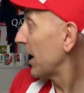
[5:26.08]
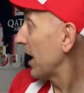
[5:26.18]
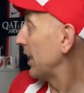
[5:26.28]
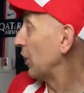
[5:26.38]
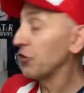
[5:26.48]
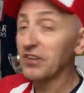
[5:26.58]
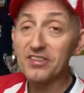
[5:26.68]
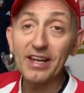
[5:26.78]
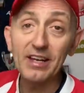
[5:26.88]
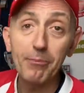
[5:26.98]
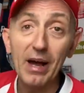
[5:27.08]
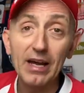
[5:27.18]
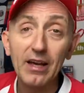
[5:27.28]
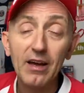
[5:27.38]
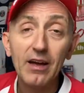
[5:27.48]
and another centre
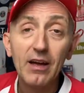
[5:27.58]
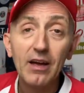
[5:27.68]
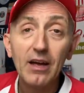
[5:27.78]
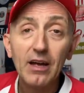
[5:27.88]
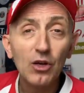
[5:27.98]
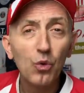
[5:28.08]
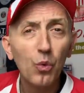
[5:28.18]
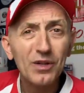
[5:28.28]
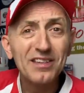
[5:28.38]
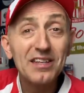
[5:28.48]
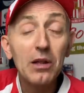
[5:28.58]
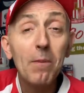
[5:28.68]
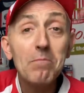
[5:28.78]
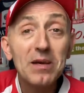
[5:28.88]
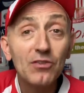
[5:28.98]
back, you know, we'd still
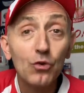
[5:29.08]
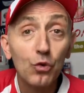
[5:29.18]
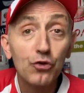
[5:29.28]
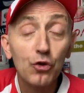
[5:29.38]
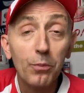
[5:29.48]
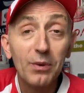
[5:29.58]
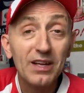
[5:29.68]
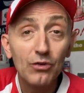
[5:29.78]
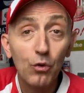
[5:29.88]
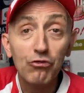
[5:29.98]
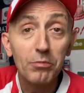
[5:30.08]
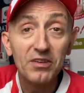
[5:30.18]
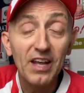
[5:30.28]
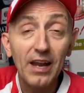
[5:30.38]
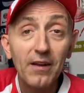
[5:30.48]
miss those two players
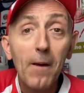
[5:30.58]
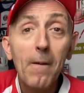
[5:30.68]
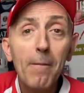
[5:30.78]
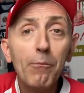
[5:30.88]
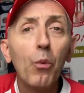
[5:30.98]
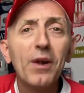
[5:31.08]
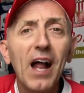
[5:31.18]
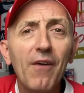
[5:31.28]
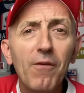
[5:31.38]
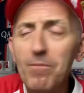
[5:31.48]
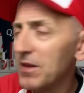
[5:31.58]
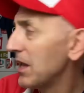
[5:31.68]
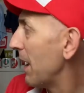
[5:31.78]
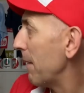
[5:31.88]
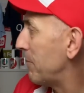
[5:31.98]
100%, but we'd have
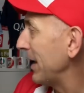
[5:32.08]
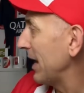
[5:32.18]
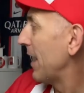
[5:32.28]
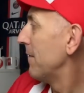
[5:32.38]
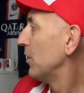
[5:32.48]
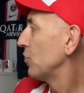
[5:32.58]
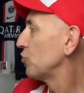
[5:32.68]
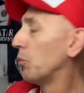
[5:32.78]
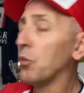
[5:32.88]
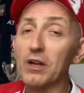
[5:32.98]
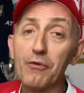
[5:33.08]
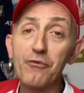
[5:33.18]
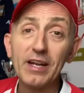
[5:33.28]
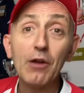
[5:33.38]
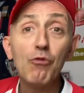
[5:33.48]
a better someone to
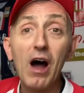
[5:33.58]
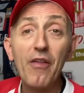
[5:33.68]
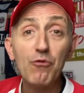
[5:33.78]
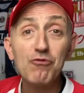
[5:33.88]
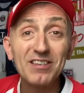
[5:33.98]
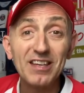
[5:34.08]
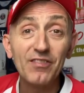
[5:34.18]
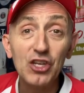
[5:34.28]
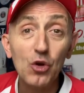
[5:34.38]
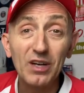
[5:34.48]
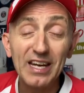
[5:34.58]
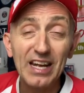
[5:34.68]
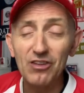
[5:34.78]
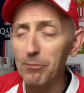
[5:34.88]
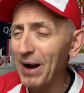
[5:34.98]
fit in rather than risking the young
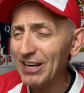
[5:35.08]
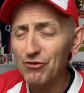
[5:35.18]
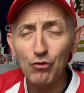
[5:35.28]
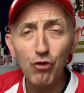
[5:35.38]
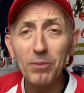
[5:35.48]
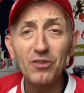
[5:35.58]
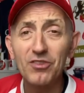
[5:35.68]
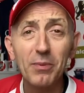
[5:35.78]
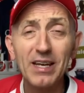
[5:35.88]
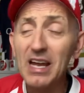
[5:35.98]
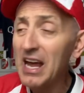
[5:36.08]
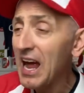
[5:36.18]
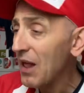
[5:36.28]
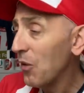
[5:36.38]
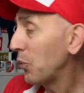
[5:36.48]
kids. Or Patrick Roberts. I mean,
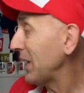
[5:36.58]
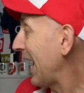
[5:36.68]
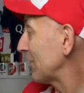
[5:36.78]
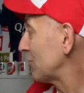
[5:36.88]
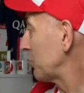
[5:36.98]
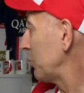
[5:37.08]
we had